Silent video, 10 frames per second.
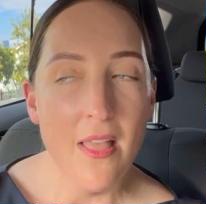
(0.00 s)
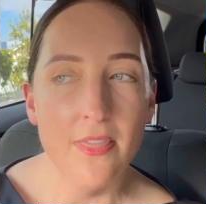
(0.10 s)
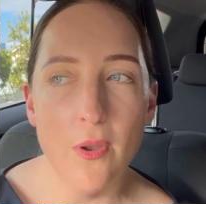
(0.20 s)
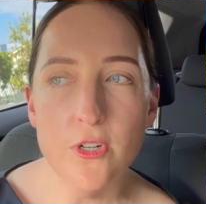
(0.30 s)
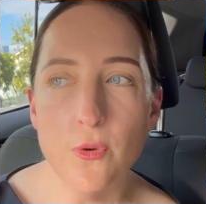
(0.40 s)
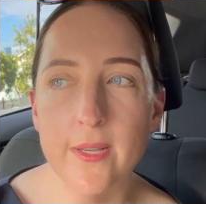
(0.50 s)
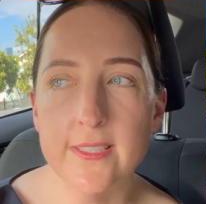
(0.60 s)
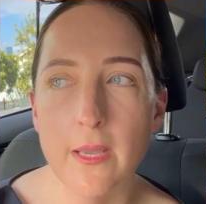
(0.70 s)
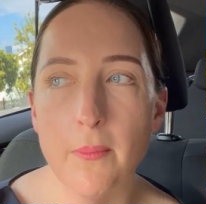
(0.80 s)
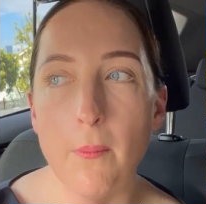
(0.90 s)
They were doing
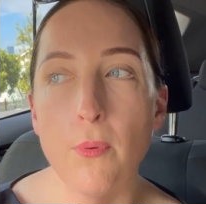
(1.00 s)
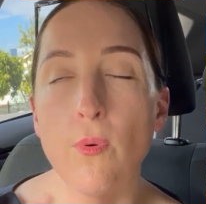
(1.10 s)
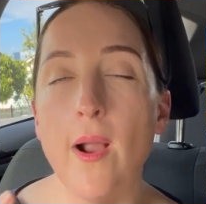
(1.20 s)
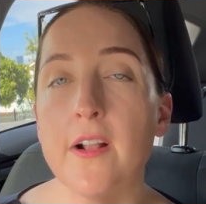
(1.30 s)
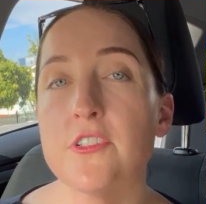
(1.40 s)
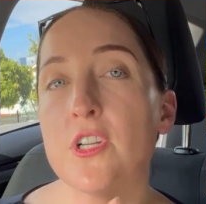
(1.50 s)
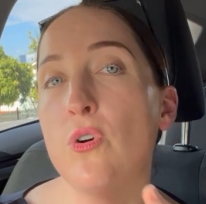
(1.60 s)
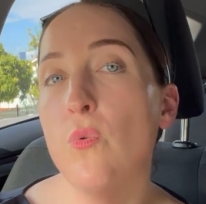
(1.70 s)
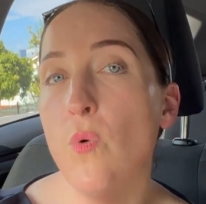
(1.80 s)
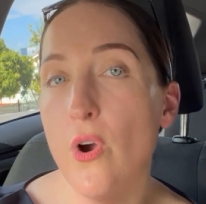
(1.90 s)
some
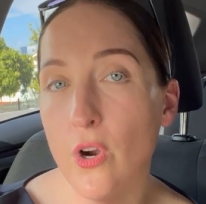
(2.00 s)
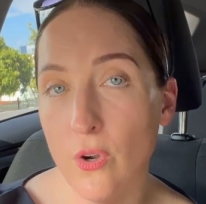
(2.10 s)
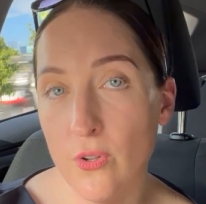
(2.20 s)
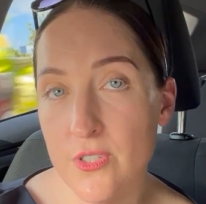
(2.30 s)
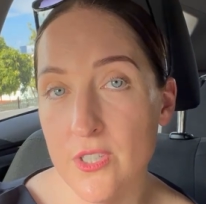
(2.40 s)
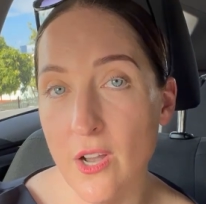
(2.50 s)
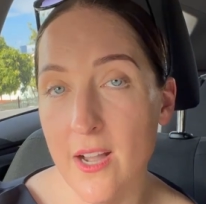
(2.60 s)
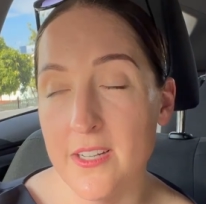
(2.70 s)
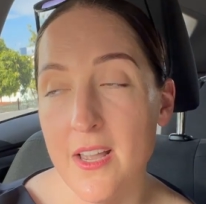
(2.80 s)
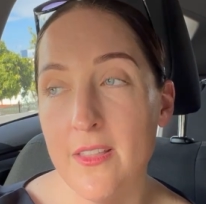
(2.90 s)
practical work on
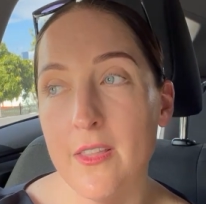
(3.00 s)
site